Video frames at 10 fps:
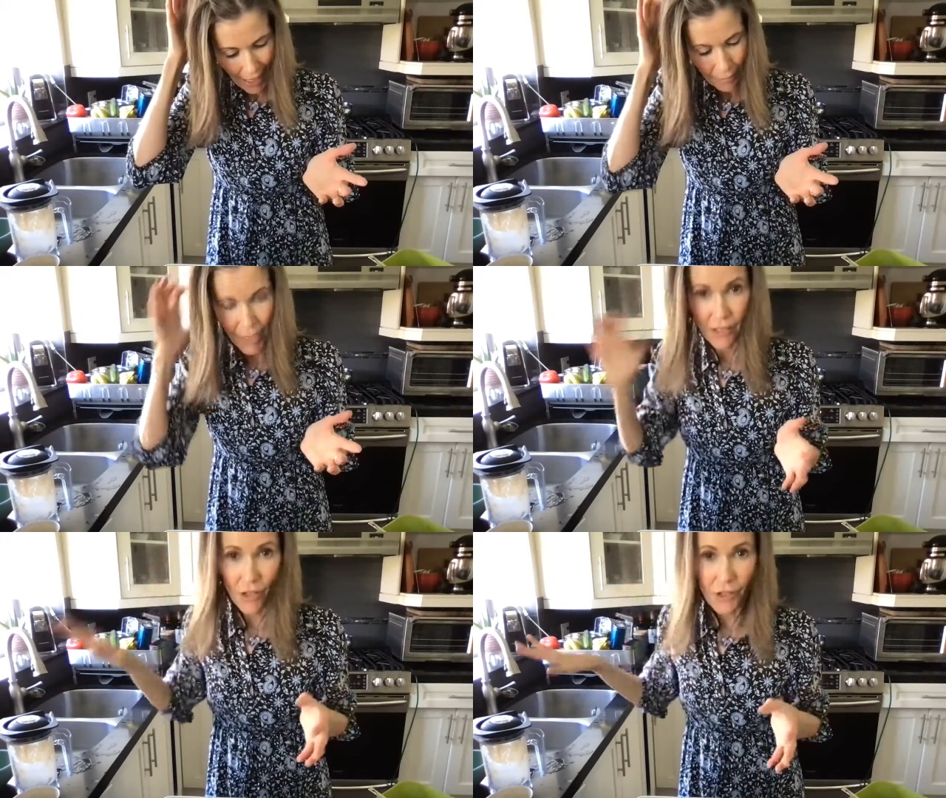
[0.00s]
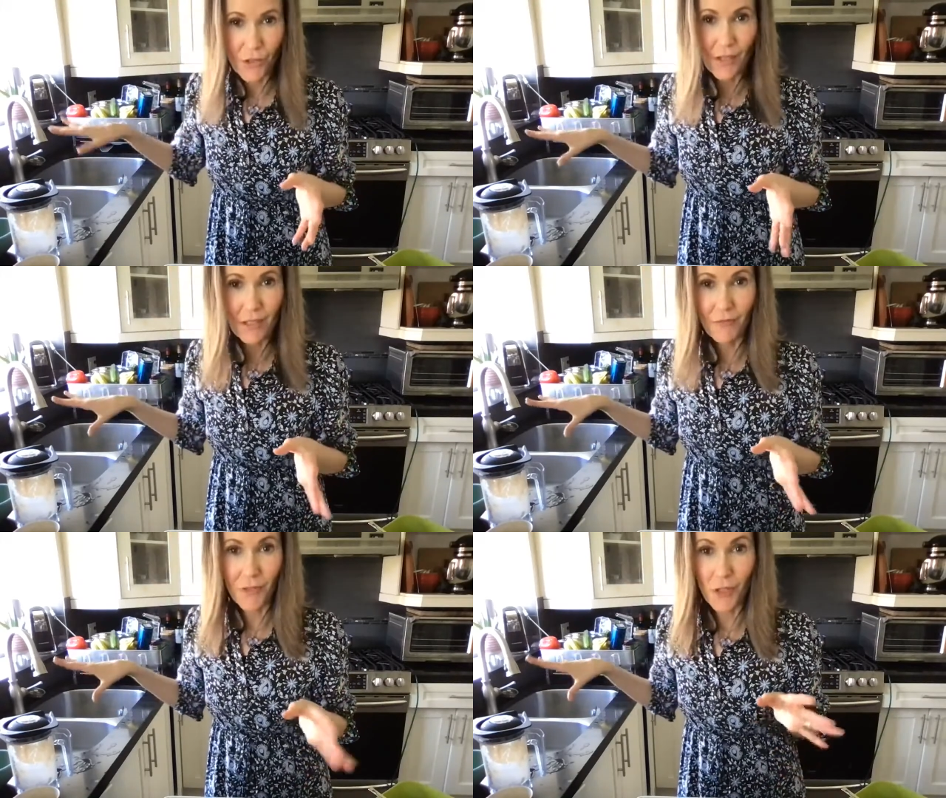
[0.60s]
And you
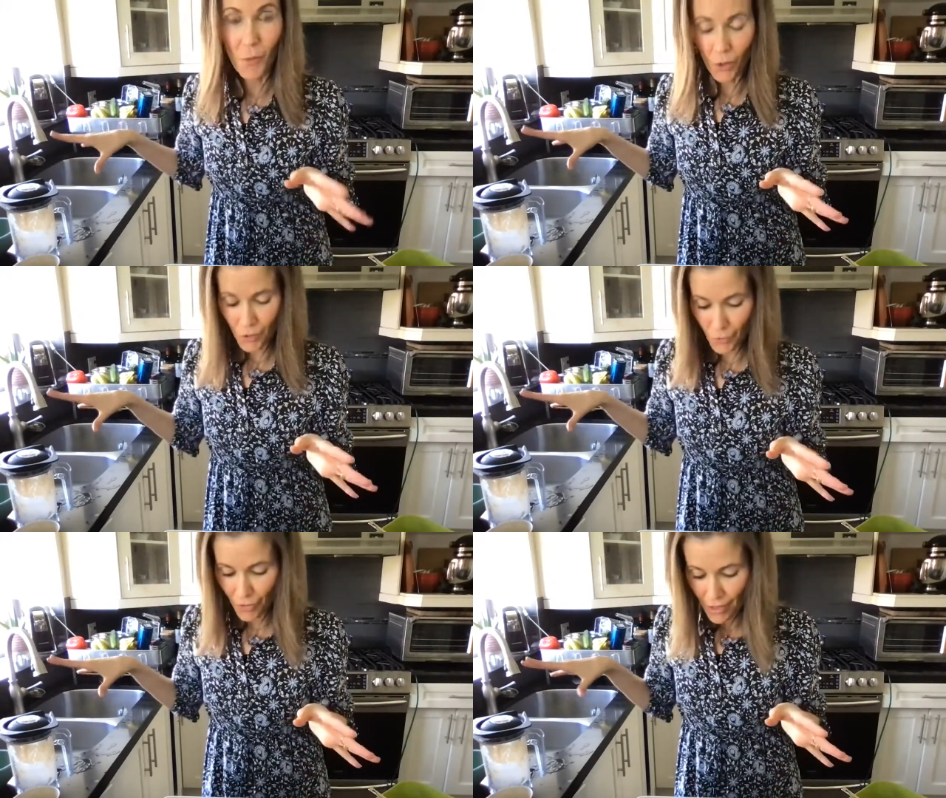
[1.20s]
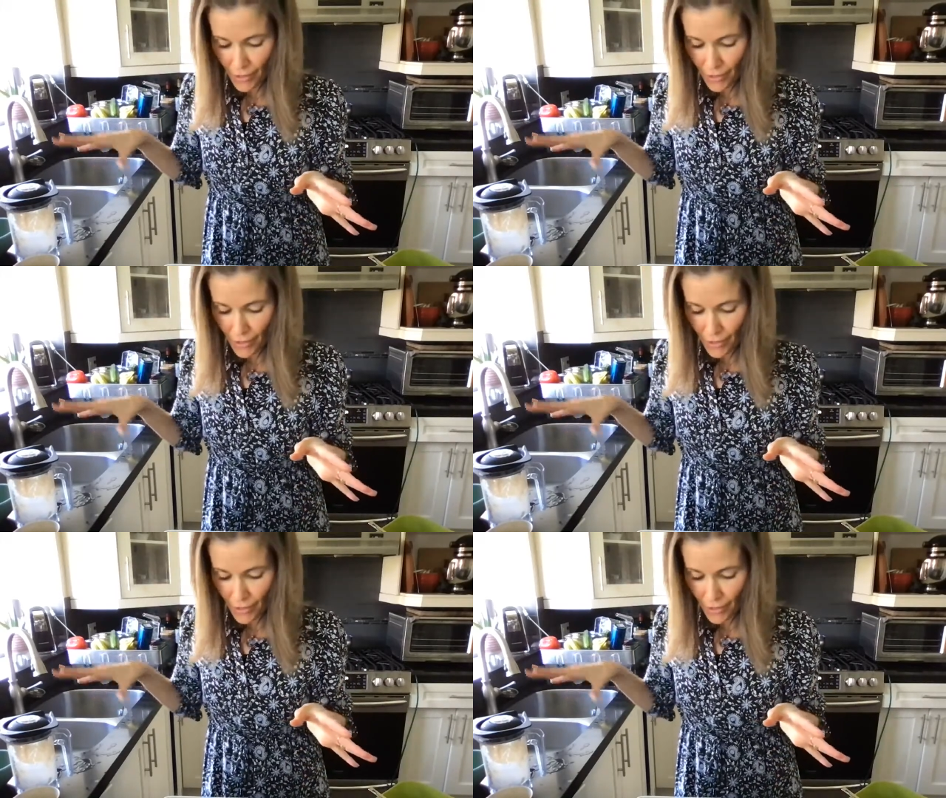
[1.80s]
can add more veggies.